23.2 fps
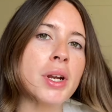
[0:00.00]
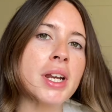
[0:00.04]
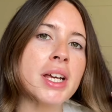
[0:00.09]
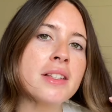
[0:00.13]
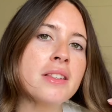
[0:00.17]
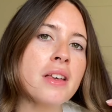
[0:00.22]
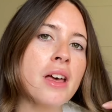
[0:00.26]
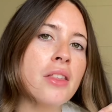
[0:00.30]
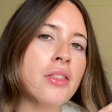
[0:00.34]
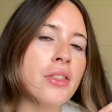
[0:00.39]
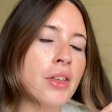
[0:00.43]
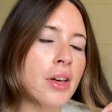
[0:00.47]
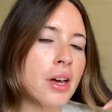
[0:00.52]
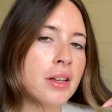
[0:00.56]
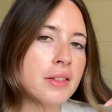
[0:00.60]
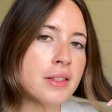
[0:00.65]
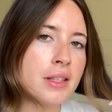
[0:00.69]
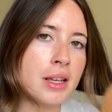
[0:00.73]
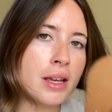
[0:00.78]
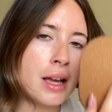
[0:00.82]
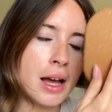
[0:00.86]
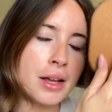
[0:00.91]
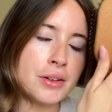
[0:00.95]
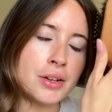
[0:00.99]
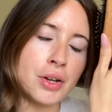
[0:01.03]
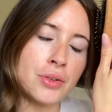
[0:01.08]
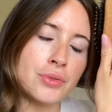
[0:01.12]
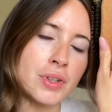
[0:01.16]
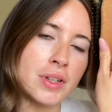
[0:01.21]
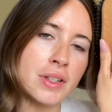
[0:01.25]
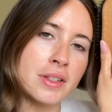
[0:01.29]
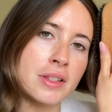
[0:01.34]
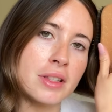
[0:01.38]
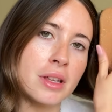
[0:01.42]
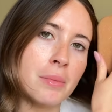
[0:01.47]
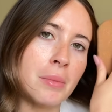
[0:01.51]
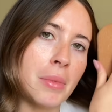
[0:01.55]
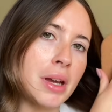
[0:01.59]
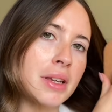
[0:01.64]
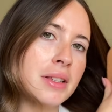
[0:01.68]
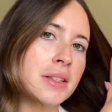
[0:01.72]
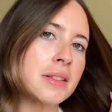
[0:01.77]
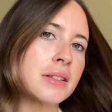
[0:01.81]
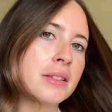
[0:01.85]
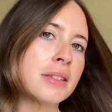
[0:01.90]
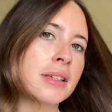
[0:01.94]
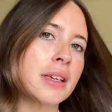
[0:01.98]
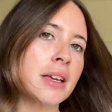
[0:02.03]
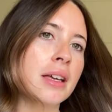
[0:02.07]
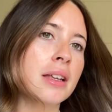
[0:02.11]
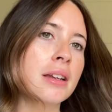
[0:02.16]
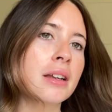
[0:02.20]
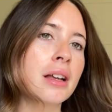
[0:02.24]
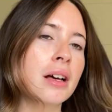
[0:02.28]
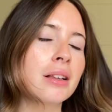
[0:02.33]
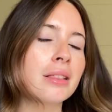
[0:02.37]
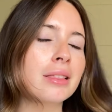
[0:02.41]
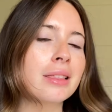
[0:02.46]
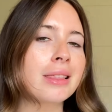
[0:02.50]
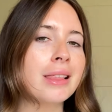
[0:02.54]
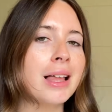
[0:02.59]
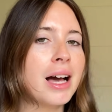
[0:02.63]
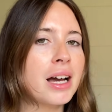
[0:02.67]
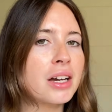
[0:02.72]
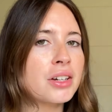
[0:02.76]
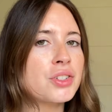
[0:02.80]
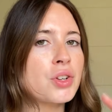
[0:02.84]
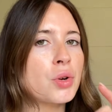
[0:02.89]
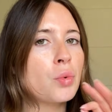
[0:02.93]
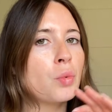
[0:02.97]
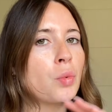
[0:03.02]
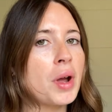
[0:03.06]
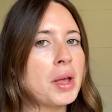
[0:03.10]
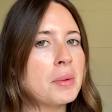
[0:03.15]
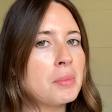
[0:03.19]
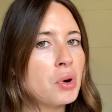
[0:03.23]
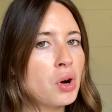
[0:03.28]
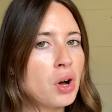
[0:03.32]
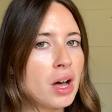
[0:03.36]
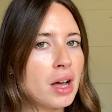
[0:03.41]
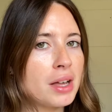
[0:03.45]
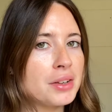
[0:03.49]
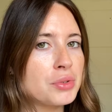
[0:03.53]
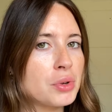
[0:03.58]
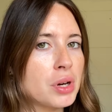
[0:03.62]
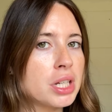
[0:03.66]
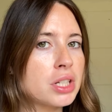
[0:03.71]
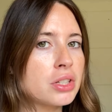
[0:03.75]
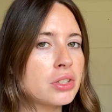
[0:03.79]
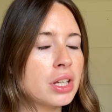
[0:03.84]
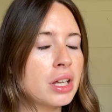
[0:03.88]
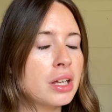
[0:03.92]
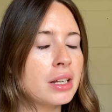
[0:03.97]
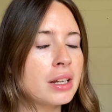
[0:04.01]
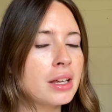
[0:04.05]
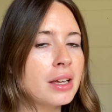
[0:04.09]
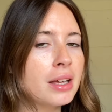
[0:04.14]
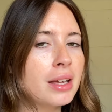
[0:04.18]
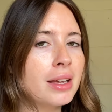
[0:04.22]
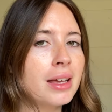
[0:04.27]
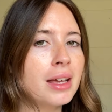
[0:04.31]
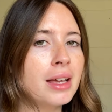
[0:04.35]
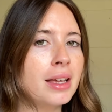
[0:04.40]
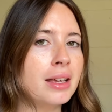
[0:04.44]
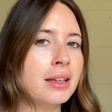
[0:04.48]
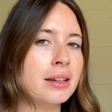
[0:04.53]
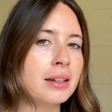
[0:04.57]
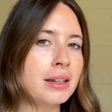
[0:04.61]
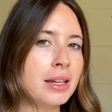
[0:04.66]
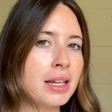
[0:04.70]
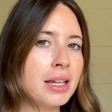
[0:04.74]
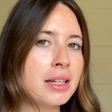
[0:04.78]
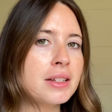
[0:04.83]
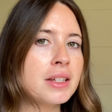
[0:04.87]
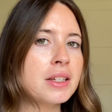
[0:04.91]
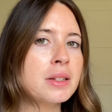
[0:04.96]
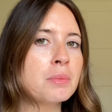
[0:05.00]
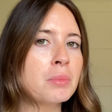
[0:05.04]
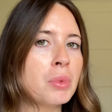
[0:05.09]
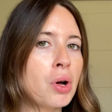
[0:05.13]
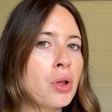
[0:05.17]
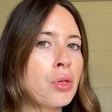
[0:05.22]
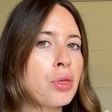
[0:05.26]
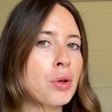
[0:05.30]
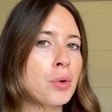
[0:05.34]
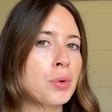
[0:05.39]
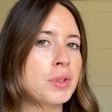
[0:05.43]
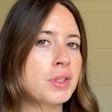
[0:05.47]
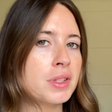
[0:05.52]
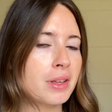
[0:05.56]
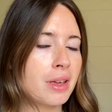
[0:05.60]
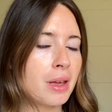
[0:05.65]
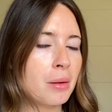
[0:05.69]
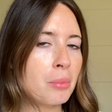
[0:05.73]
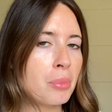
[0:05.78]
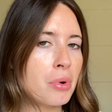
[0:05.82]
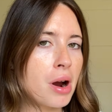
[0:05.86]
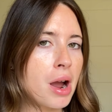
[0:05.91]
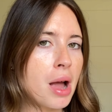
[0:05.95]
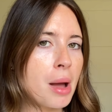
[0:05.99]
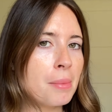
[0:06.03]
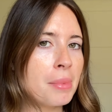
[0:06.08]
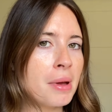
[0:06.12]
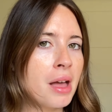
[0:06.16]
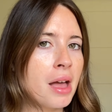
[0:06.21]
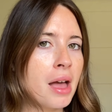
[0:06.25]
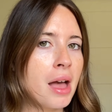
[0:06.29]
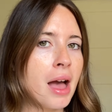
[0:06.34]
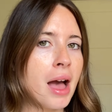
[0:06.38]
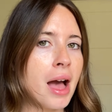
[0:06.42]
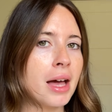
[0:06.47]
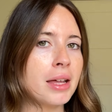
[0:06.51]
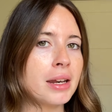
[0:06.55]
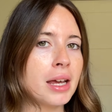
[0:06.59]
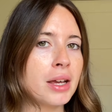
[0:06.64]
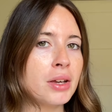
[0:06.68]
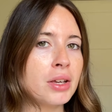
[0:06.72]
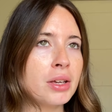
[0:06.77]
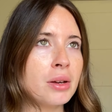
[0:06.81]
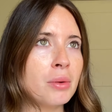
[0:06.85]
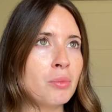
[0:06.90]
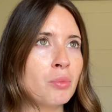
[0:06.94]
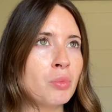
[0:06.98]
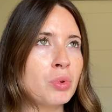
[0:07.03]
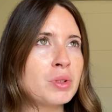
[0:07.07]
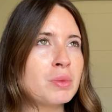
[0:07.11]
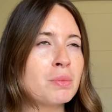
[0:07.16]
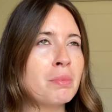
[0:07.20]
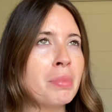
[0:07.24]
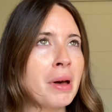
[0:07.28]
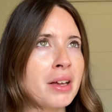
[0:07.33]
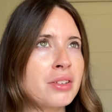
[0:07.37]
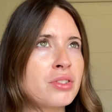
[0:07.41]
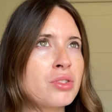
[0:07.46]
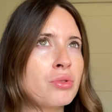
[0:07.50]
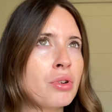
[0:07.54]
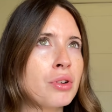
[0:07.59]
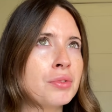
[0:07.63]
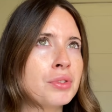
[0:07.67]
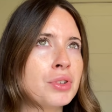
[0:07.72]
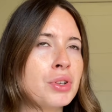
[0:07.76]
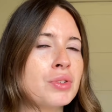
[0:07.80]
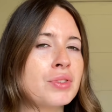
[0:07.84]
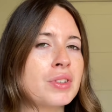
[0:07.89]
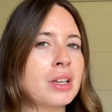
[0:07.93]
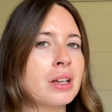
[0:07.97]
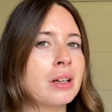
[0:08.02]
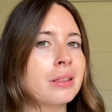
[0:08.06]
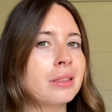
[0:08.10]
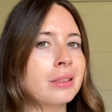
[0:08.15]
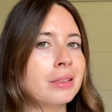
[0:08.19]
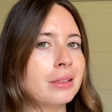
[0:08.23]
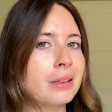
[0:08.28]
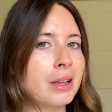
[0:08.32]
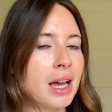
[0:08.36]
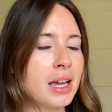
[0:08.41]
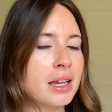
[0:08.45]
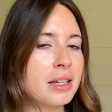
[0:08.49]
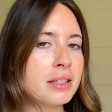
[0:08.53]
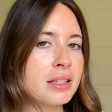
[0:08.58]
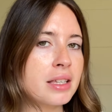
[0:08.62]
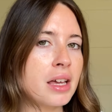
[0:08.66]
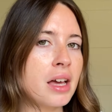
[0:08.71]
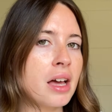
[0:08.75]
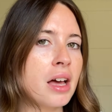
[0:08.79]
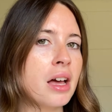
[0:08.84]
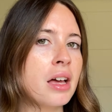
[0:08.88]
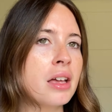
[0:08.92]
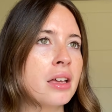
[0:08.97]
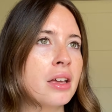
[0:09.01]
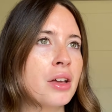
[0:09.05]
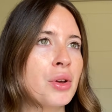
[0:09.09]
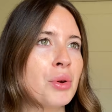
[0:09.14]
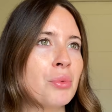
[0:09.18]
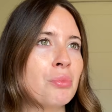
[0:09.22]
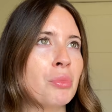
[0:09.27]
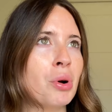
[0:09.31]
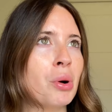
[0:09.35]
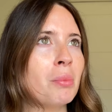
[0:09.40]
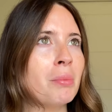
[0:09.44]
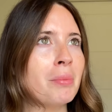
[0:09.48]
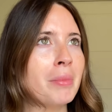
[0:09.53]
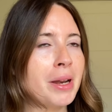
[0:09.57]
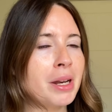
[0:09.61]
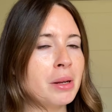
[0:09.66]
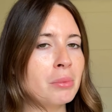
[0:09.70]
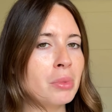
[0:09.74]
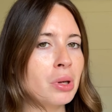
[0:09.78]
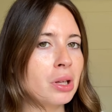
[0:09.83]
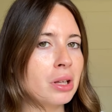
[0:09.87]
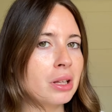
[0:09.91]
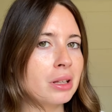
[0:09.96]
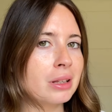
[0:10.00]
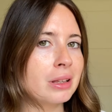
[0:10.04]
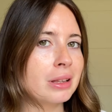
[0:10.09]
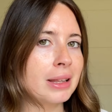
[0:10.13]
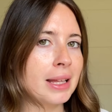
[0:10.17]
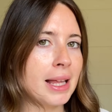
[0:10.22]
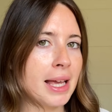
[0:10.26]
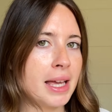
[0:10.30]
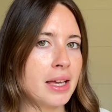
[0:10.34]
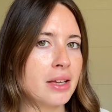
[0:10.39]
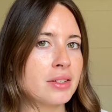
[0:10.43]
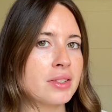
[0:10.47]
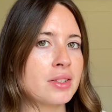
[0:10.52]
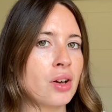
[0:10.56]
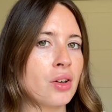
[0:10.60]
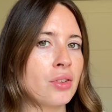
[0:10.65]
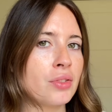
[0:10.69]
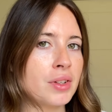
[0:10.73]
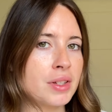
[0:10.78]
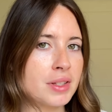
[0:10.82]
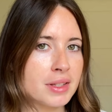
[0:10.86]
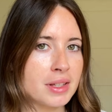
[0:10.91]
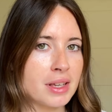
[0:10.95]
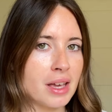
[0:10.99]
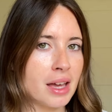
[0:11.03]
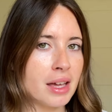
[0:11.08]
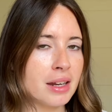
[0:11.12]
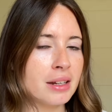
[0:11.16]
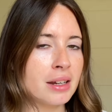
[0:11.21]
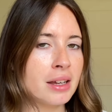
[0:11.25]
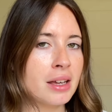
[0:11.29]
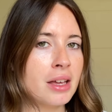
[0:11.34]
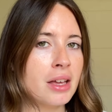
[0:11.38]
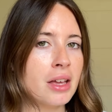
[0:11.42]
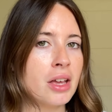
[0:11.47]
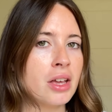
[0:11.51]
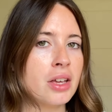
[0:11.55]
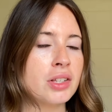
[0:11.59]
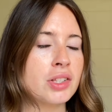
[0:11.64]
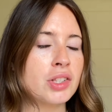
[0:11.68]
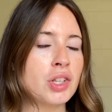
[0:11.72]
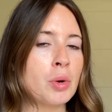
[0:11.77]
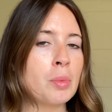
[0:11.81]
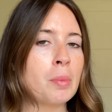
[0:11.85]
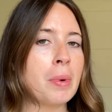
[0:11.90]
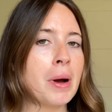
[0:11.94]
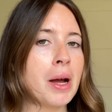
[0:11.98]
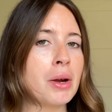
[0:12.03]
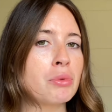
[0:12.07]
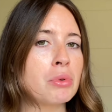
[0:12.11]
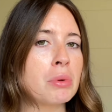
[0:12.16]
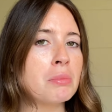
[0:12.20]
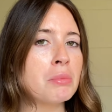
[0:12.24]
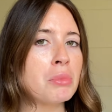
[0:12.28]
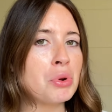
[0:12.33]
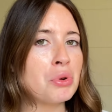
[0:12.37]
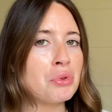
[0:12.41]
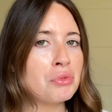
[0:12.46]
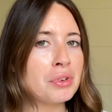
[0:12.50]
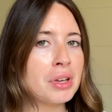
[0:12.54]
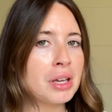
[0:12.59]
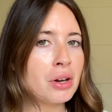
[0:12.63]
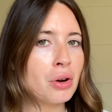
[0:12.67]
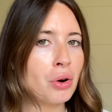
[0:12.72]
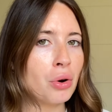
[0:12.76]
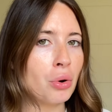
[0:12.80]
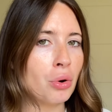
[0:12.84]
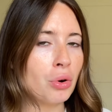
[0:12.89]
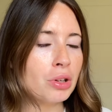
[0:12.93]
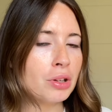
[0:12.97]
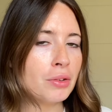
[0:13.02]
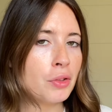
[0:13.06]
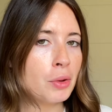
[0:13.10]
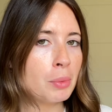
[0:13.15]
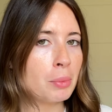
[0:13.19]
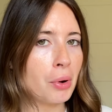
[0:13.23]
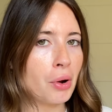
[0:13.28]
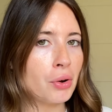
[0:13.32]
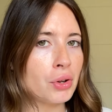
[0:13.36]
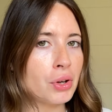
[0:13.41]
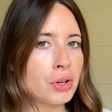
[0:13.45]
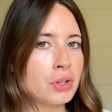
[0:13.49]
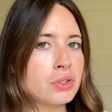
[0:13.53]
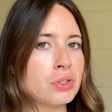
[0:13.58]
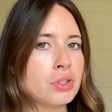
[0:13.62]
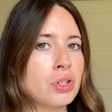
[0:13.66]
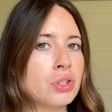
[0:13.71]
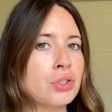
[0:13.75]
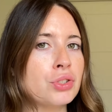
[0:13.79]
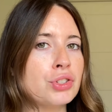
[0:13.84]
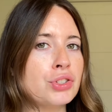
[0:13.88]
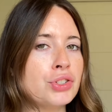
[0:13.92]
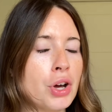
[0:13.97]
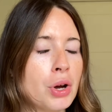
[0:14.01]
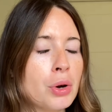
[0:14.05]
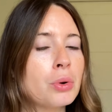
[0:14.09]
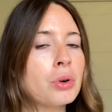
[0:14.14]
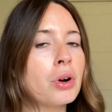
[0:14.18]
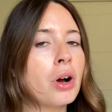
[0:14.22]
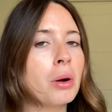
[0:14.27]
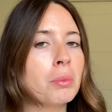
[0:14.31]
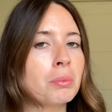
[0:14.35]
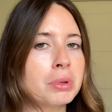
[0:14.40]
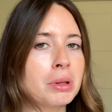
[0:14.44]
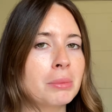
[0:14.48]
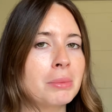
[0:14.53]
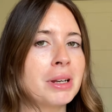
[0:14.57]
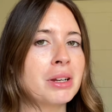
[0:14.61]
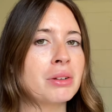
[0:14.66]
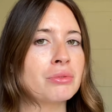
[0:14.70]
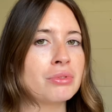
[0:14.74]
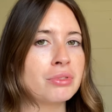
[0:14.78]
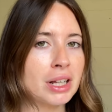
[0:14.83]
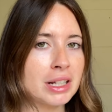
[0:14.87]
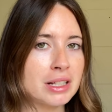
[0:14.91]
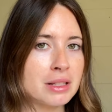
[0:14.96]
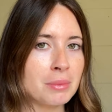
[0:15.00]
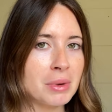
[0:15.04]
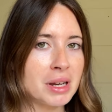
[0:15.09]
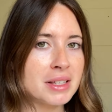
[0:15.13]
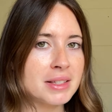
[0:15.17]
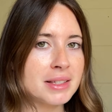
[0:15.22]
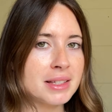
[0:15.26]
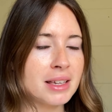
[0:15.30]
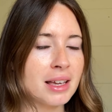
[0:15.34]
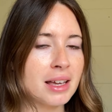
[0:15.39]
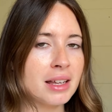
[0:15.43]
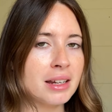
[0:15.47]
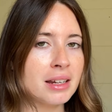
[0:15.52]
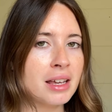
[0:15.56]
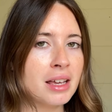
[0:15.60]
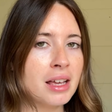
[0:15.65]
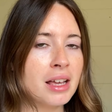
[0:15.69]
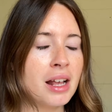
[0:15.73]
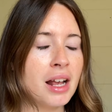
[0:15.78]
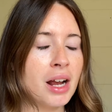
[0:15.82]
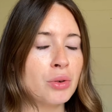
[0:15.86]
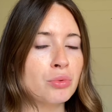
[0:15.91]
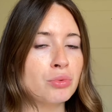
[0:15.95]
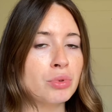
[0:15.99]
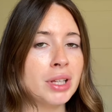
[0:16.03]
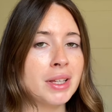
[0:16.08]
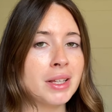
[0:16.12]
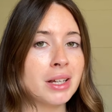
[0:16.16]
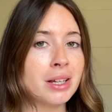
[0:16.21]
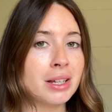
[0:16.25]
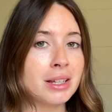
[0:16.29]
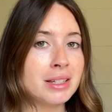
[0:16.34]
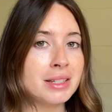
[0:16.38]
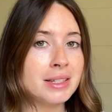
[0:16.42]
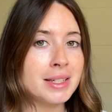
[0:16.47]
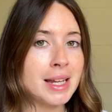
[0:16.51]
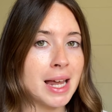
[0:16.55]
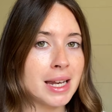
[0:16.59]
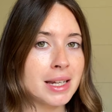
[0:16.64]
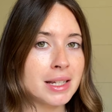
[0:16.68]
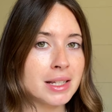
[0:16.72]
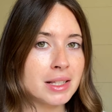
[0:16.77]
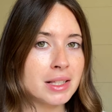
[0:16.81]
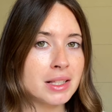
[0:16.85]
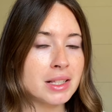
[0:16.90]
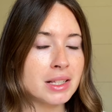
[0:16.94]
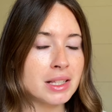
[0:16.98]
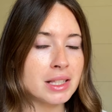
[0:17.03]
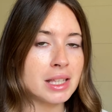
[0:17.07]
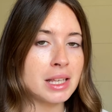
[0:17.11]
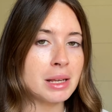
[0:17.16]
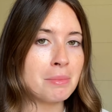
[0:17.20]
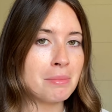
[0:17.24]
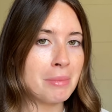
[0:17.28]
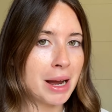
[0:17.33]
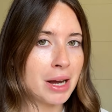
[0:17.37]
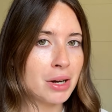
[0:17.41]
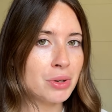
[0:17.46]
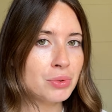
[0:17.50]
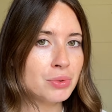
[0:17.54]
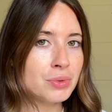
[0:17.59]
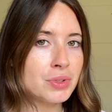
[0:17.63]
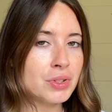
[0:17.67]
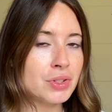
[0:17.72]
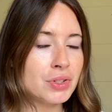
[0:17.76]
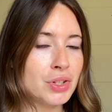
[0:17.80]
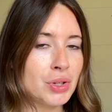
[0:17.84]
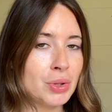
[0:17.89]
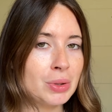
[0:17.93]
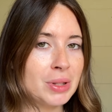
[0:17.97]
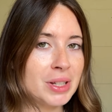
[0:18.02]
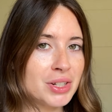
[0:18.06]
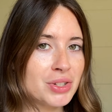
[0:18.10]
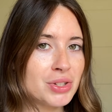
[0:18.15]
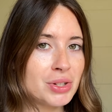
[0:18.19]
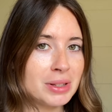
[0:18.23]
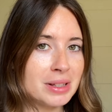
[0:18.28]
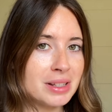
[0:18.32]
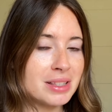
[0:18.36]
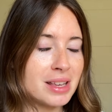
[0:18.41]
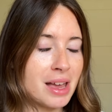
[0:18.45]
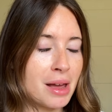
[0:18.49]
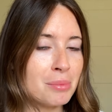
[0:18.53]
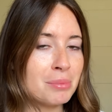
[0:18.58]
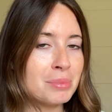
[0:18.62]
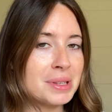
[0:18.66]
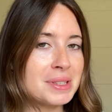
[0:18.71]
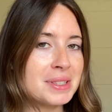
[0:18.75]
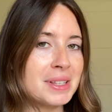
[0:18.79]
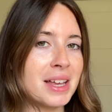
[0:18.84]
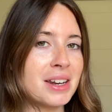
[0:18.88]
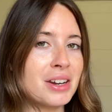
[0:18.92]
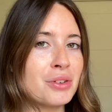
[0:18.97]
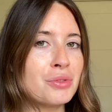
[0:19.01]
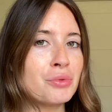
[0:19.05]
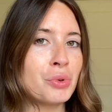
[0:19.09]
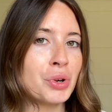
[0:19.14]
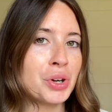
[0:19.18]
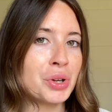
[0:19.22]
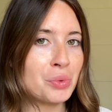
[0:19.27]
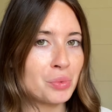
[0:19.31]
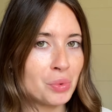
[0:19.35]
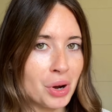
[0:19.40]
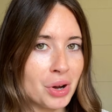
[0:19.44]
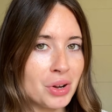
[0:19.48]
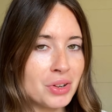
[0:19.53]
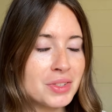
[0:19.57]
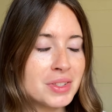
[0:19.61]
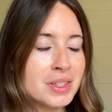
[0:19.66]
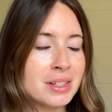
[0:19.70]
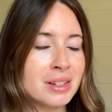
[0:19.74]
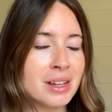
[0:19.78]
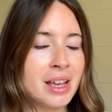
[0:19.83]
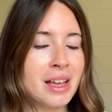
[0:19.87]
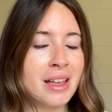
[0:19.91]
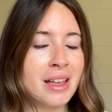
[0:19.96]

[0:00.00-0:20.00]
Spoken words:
I turned 30, I noticed that my skin lacked way more hydration, it needed more thorough skin prep, and I was better off using lighter, more minimal layers on the skin. So by removing all of the products that don't complement and flatter my skin, I really condensed the amount to literally 10% of what it was.